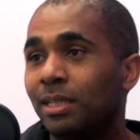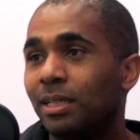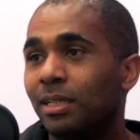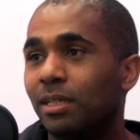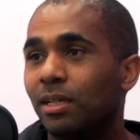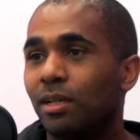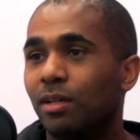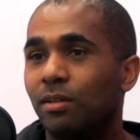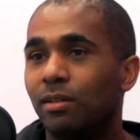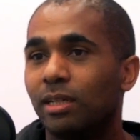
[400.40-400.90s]

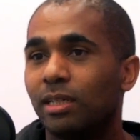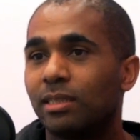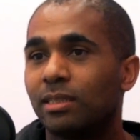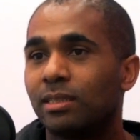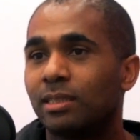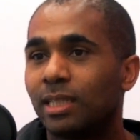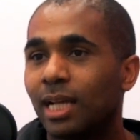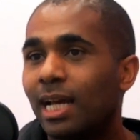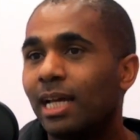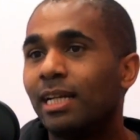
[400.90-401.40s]
you know,
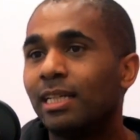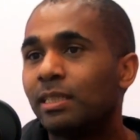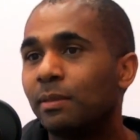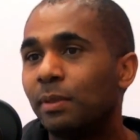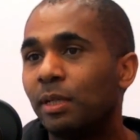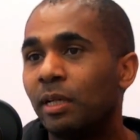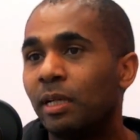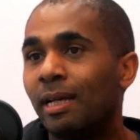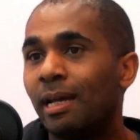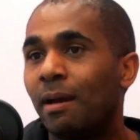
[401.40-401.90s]
excited to
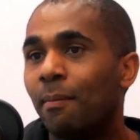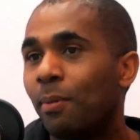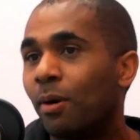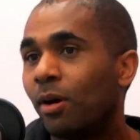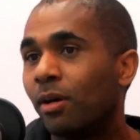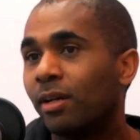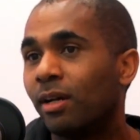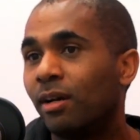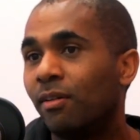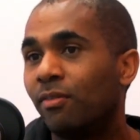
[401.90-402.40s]
be a
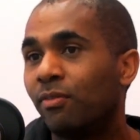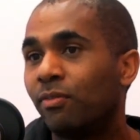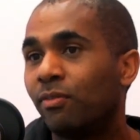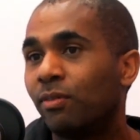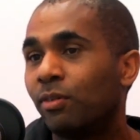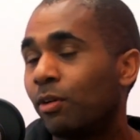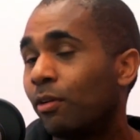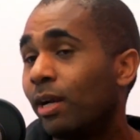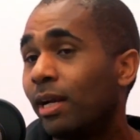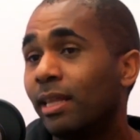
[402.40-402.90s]
part of
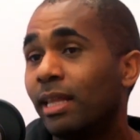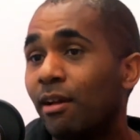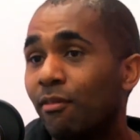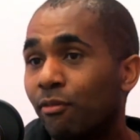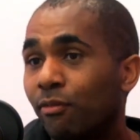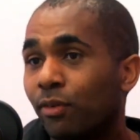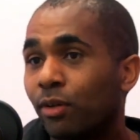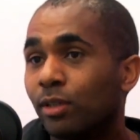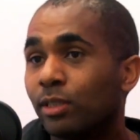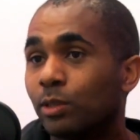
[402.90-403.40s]
creating that
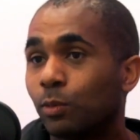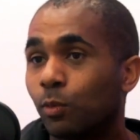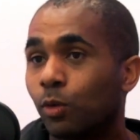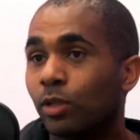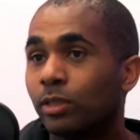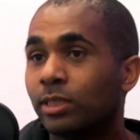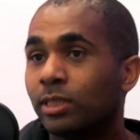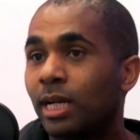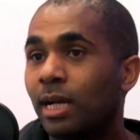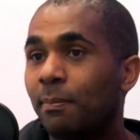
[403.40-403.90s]
first
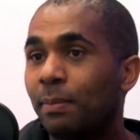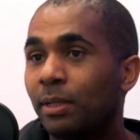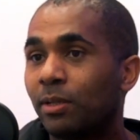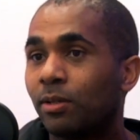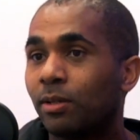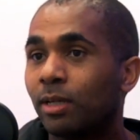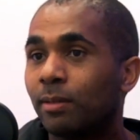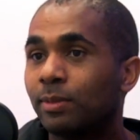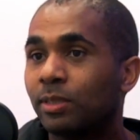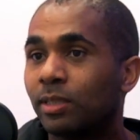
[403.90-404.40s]
workshop at
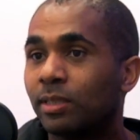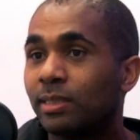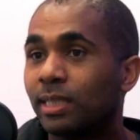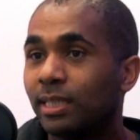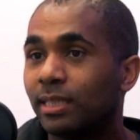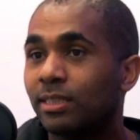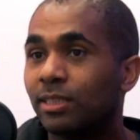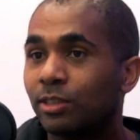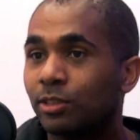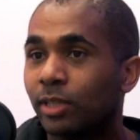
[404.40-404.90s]
NeurIPS on
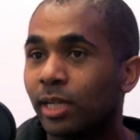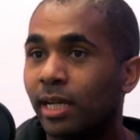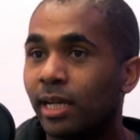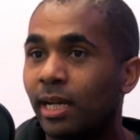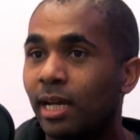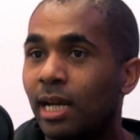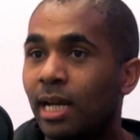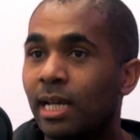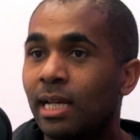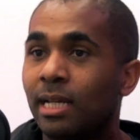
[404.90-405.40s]
data-centric
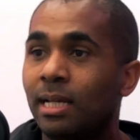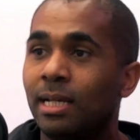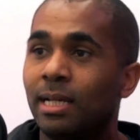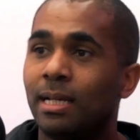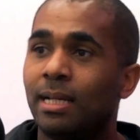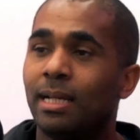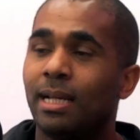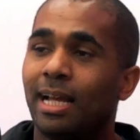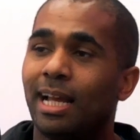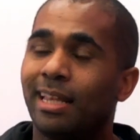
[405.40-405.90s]
AI. Mm-hmm.
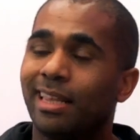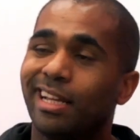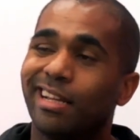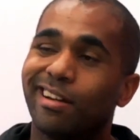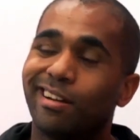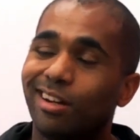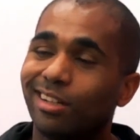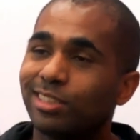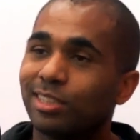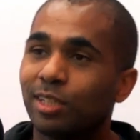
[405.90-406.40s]
And then
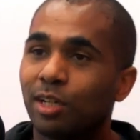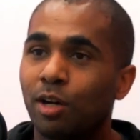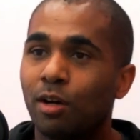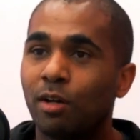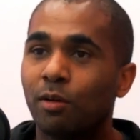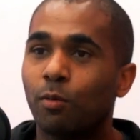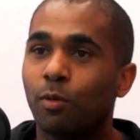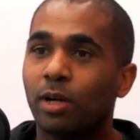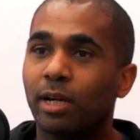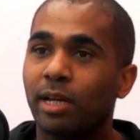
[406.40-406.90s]
also
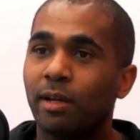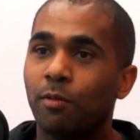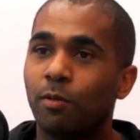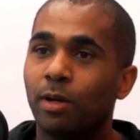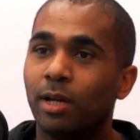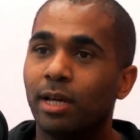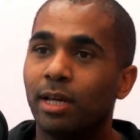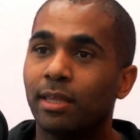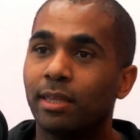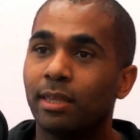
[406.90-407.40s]
in working
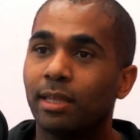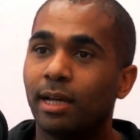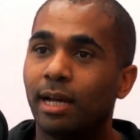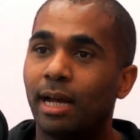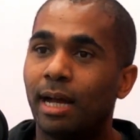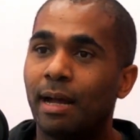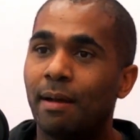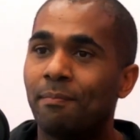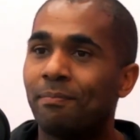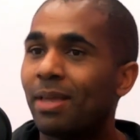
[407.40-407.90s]
with
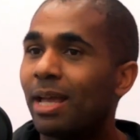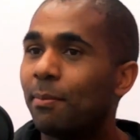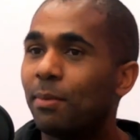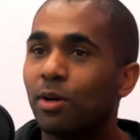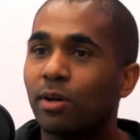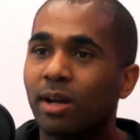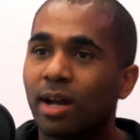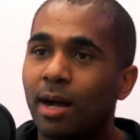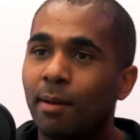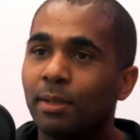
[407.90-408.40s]

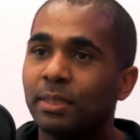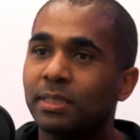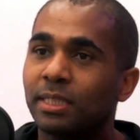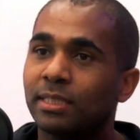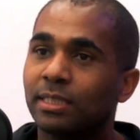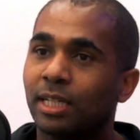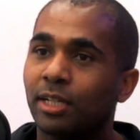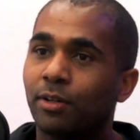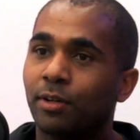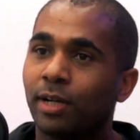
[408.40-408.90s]
ML Commons
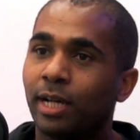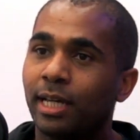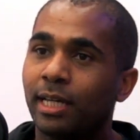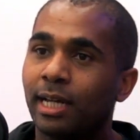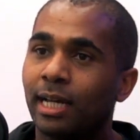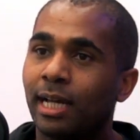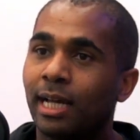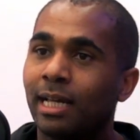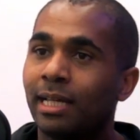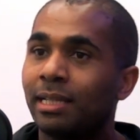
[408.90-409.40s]
as they
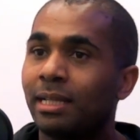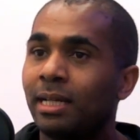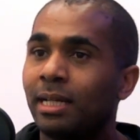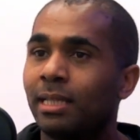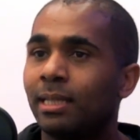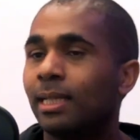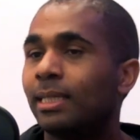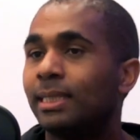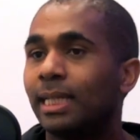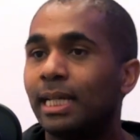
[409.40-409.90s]
created
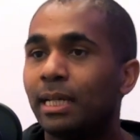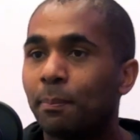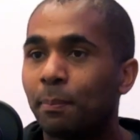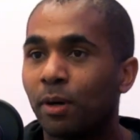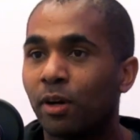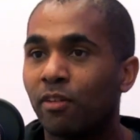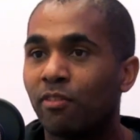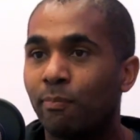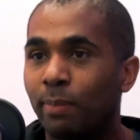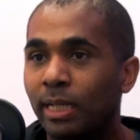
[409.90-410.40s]
the Data
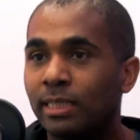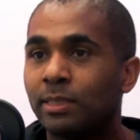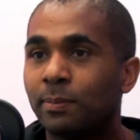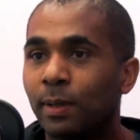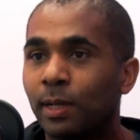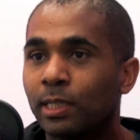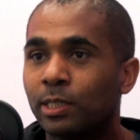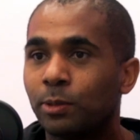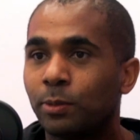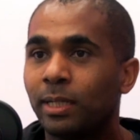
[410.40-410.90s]
Perf
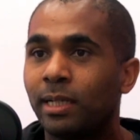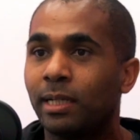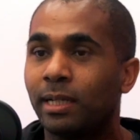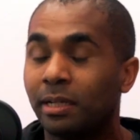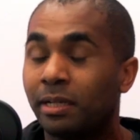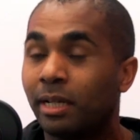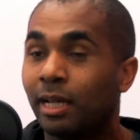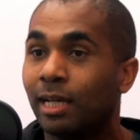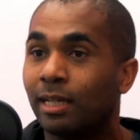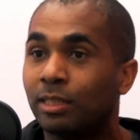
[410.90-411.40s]
benchmark
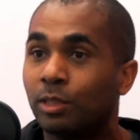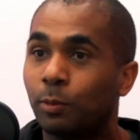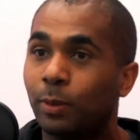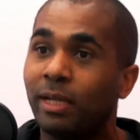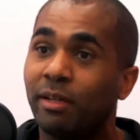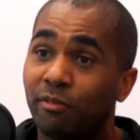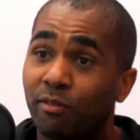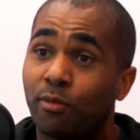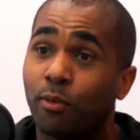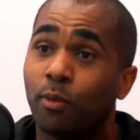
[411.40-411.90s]

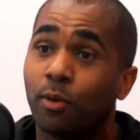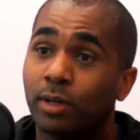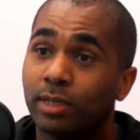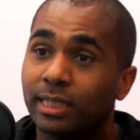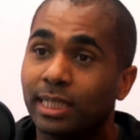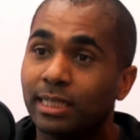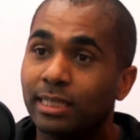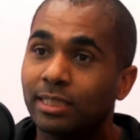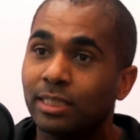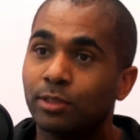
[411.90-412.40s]
suite for
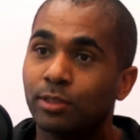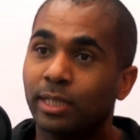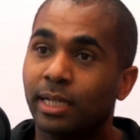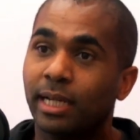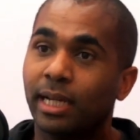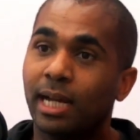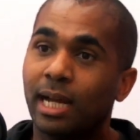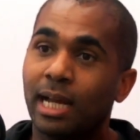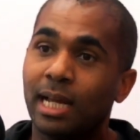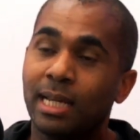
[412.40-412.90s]
data-centric
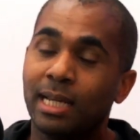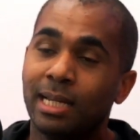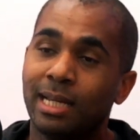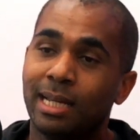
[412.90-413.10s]
AI.